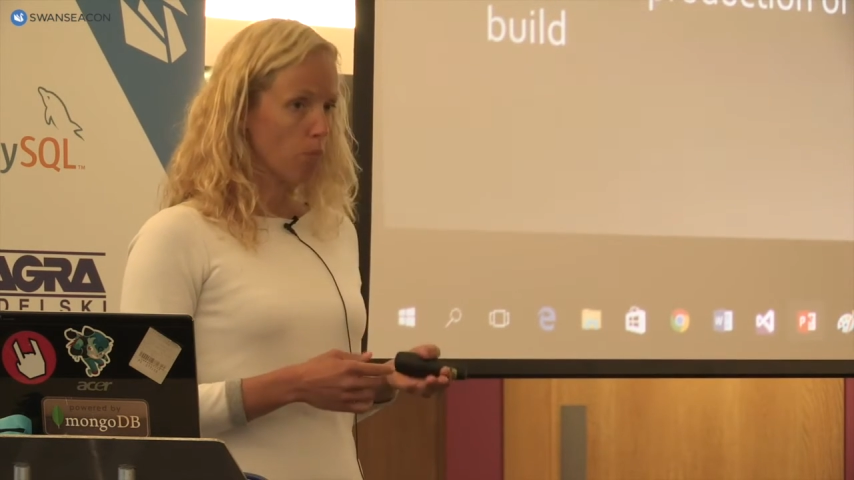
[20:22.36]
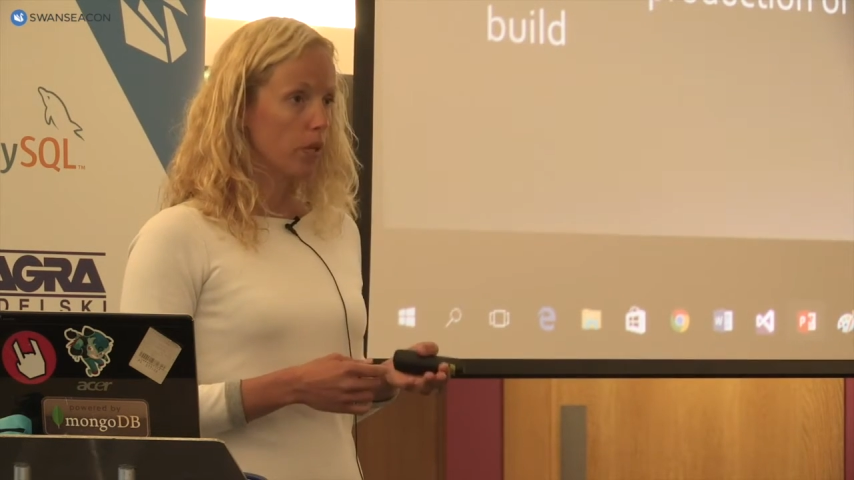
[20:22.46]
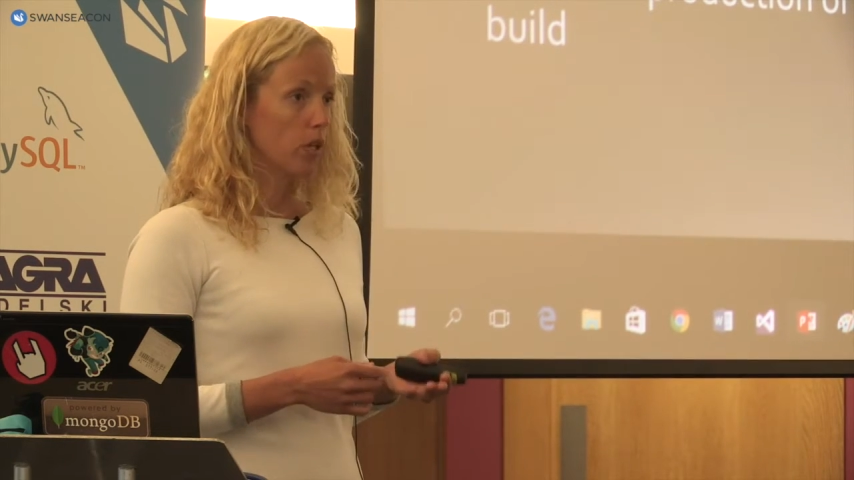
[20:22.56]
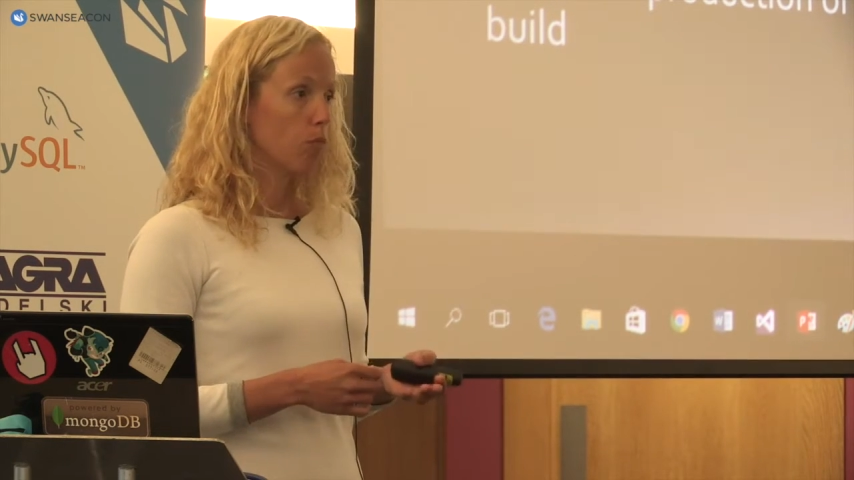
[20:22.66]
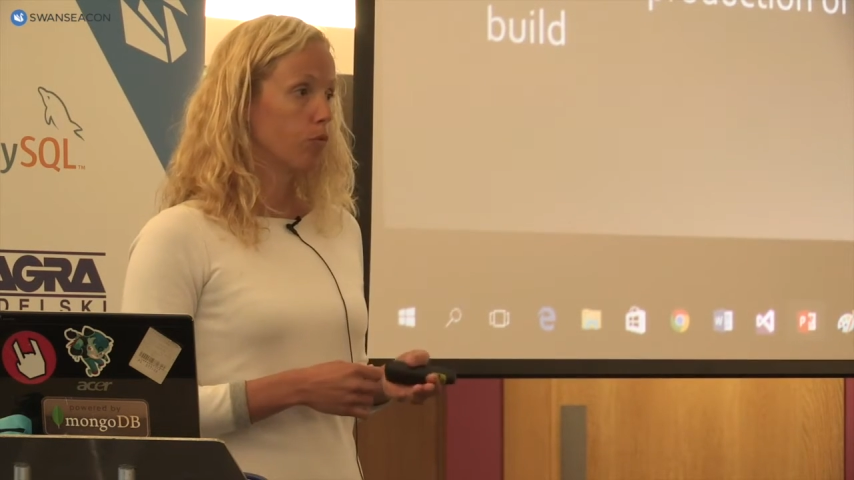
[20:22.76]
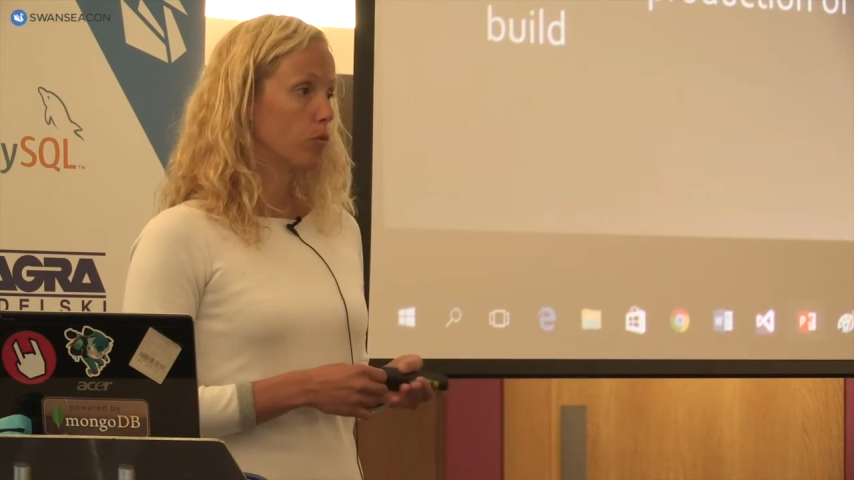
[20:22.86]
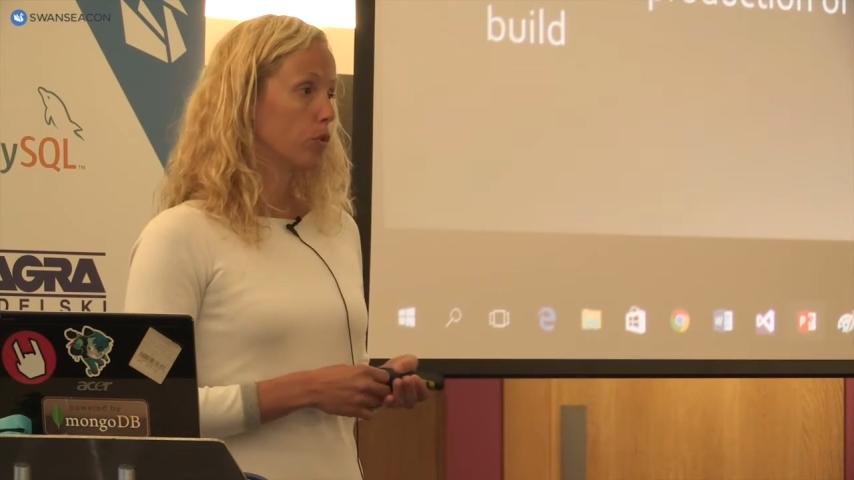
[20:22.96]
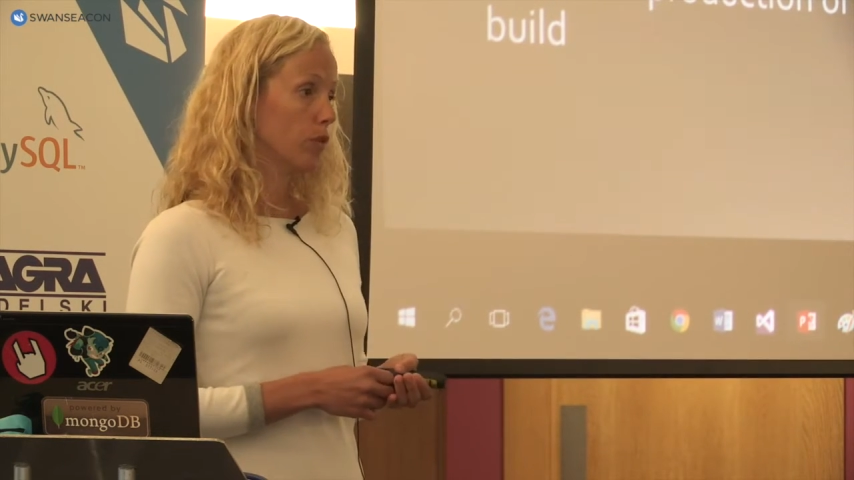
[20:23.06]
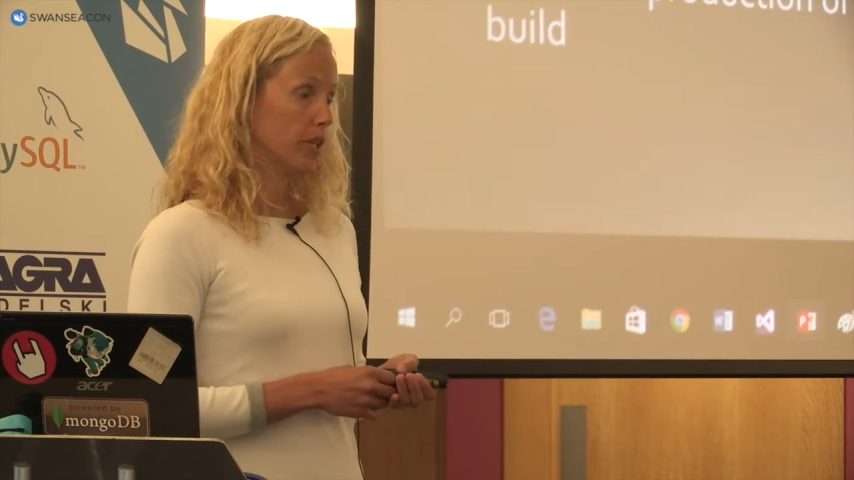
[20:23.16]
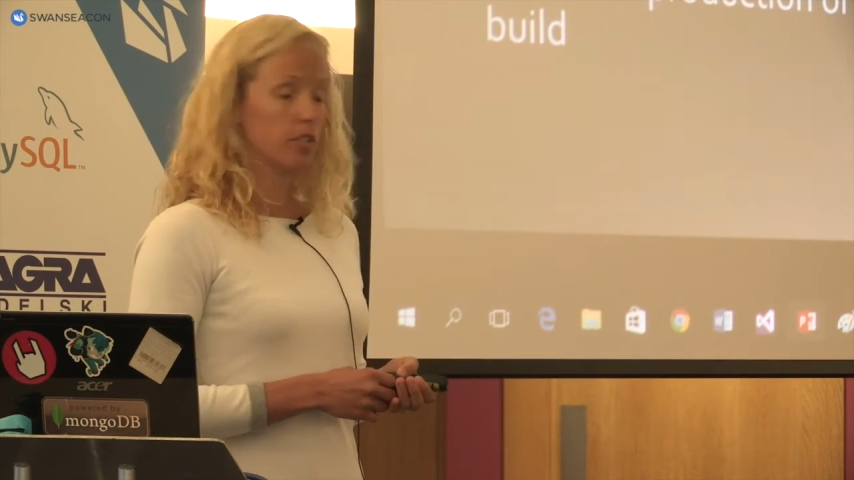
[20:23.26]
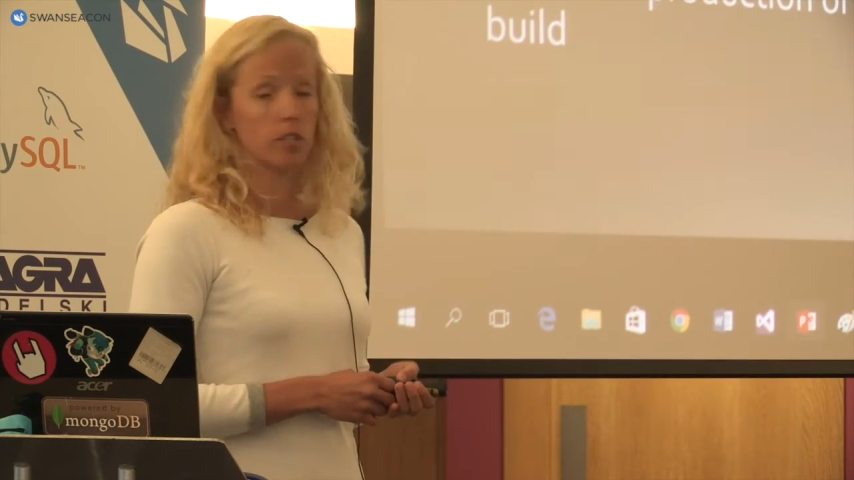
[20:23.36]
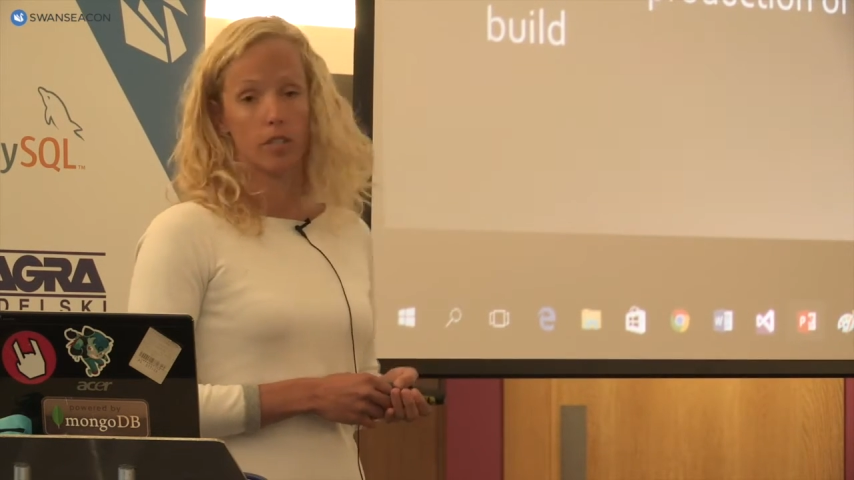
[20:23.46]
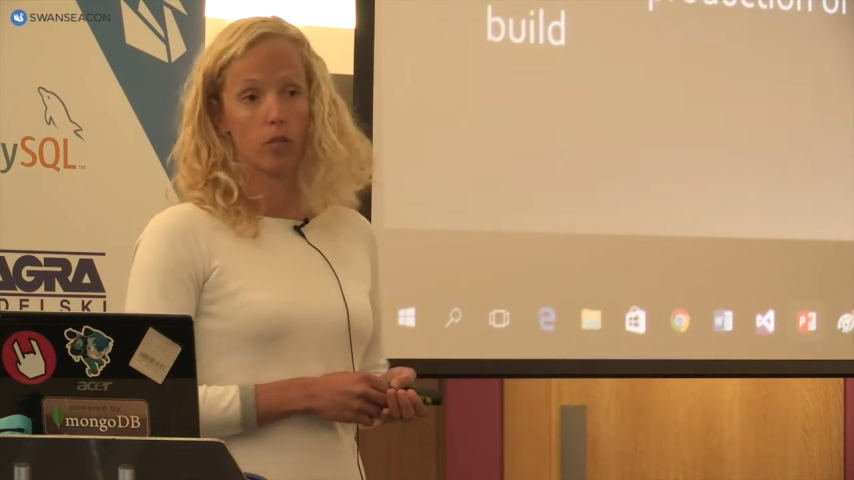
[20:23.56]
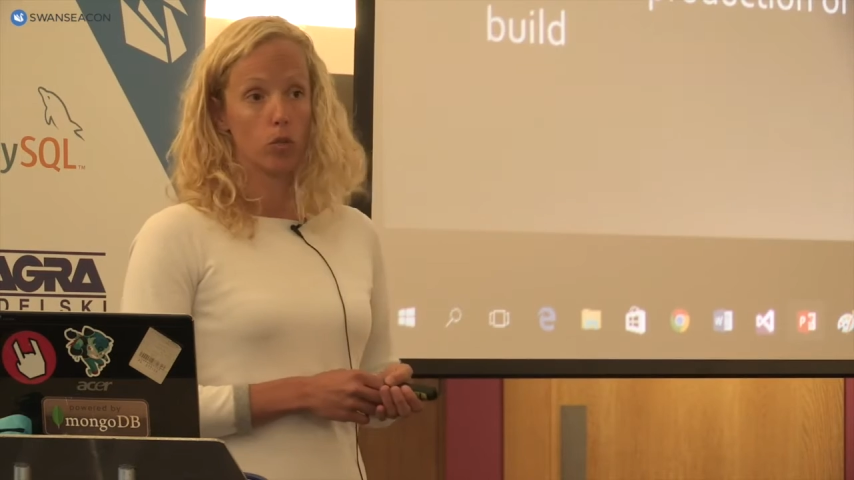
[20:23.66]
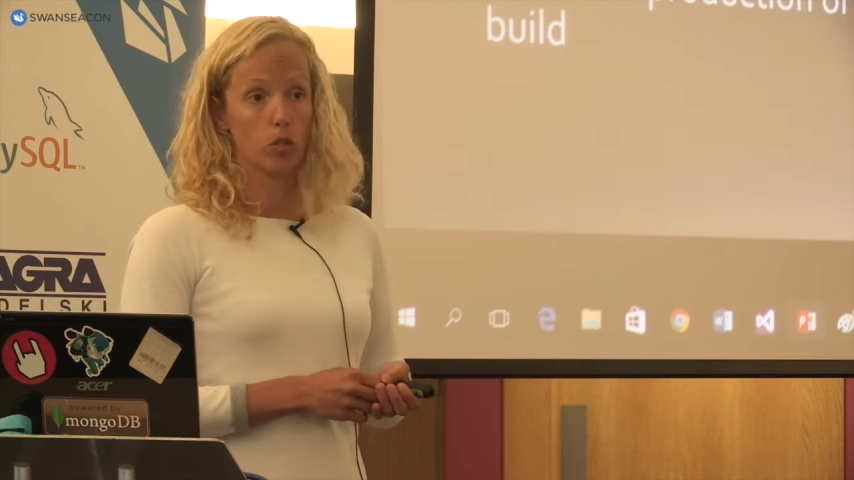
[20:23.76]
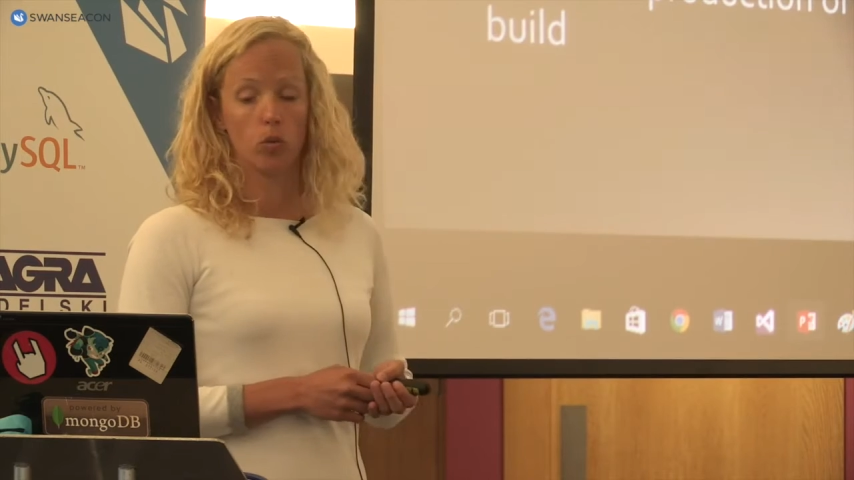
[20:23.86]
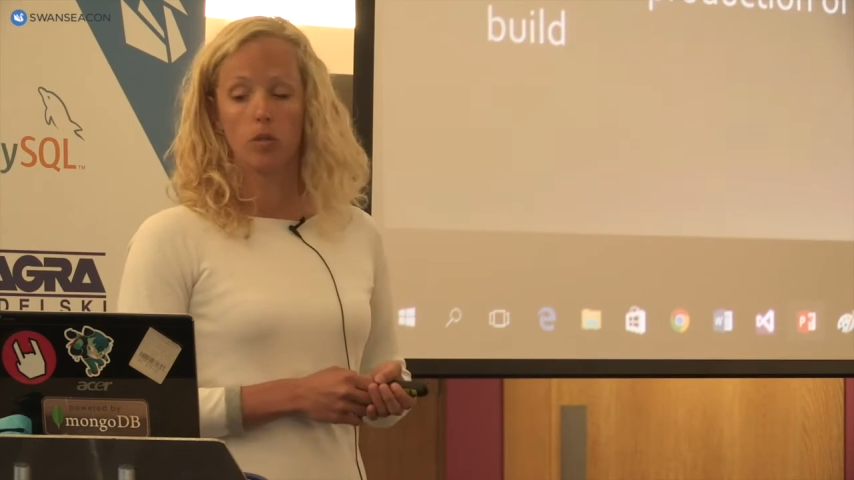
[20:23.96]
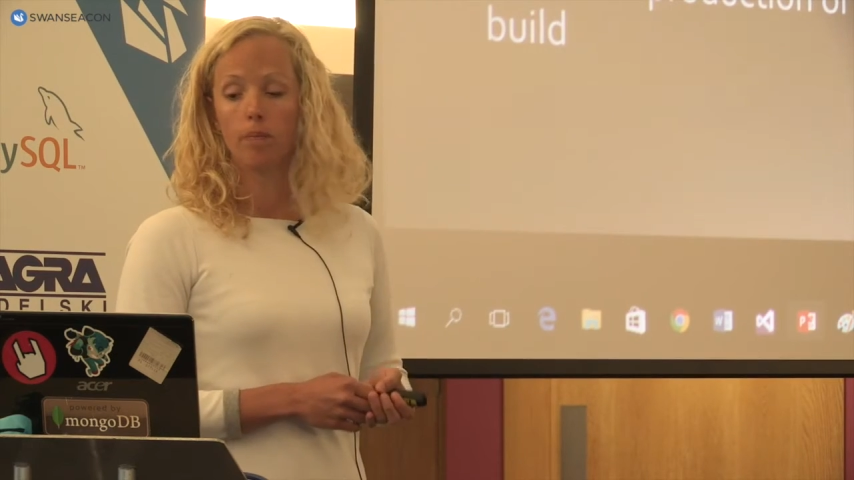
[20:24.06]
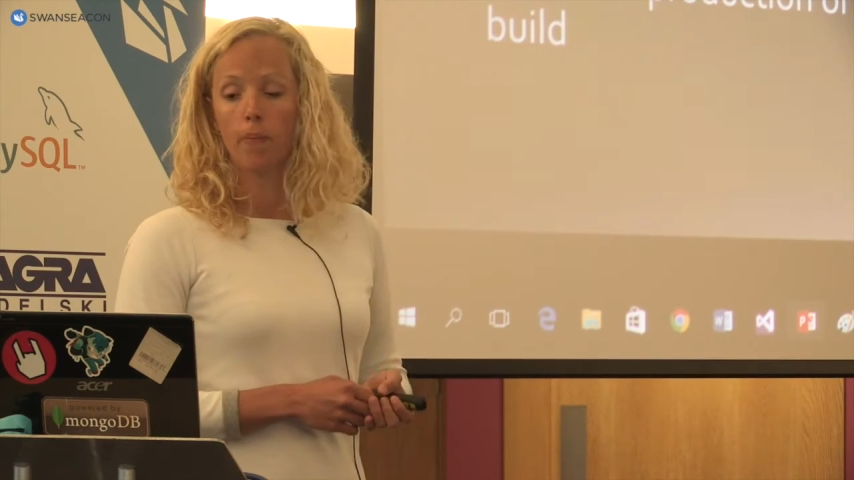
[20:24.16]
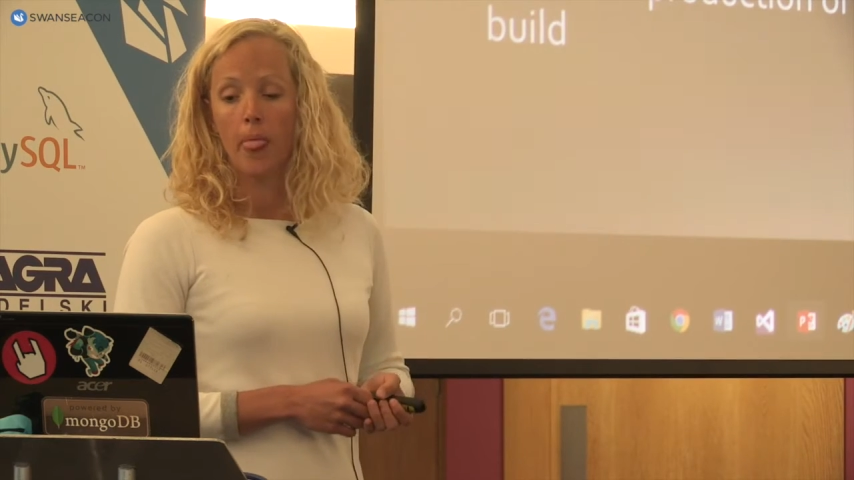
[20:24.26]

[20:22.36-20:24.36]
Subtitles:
build up from scratch, and that was good.